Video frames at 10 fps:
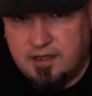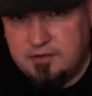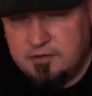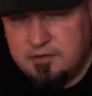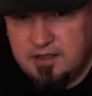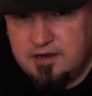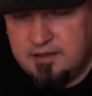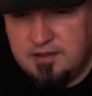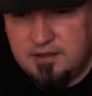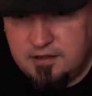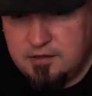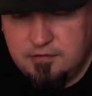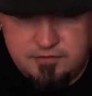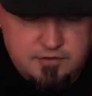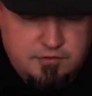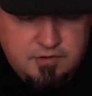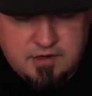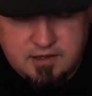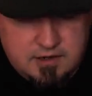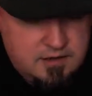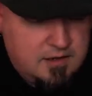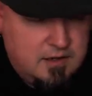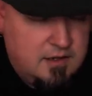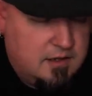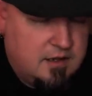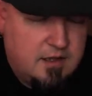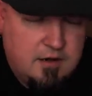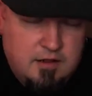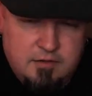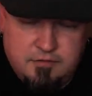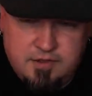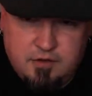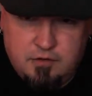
you can get it in the EU too. You can get it all over the whole.